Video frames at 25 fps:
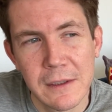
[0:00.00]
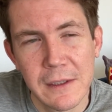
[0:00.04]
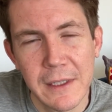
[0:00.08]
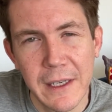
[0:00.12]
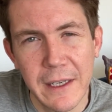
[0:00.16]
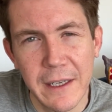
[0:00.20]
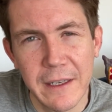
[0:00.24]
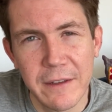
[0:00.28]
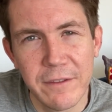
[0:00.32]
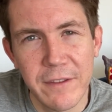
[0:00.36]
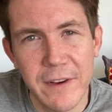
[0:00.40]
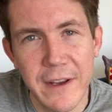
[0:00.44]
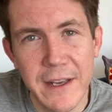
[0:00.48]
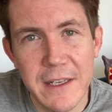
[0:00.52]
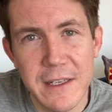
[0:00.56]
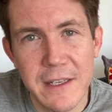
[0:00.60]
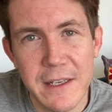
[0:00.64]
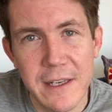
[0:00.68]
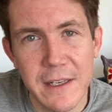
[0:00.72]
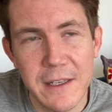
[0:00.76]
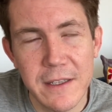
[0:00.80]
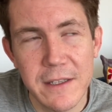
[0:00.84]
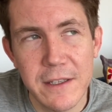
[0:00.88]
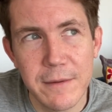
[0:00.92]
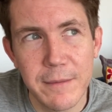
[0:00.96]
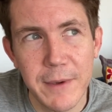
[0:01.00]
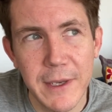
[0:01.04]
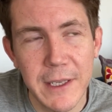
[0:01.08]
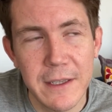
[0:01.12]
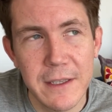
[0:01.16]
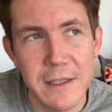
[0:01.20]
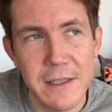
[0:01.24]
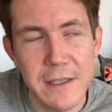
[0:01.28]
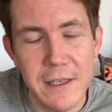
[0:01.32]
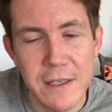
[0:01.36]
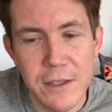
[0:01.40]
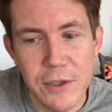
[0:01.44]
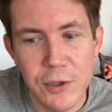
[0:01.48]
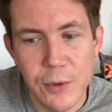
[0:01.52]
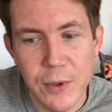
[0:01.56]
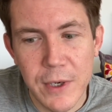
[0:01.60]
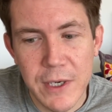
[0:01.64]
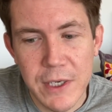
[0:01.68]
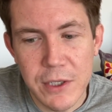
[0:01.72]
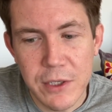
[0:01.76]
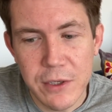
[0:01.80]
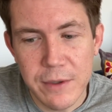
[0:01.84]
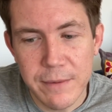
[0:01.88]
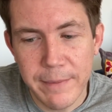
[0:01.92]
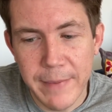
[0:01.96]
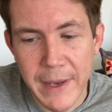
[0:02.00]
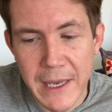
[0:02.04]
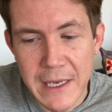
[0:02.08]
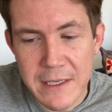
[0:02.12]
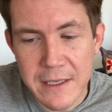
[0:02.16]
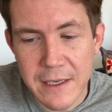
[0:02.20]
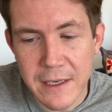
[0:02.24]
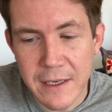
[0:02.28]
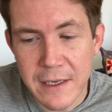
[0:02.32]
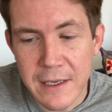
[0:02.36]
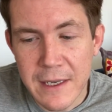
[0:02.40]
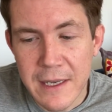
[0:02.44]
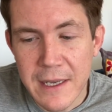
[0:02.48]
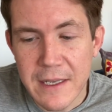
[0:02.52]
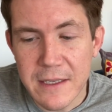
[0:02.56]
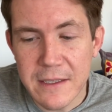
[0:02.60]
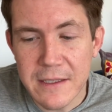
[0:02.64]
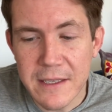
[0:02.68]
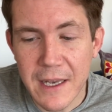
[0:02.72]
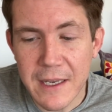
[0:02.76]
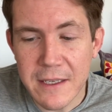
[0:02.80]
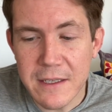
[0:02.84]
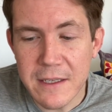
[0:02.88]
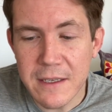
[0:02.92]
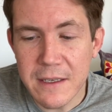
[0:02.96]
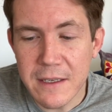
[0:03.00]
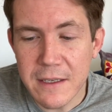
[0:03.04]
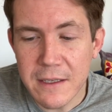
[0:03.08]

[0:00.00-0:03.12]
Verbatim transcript: invent here to make the situation better. Saturn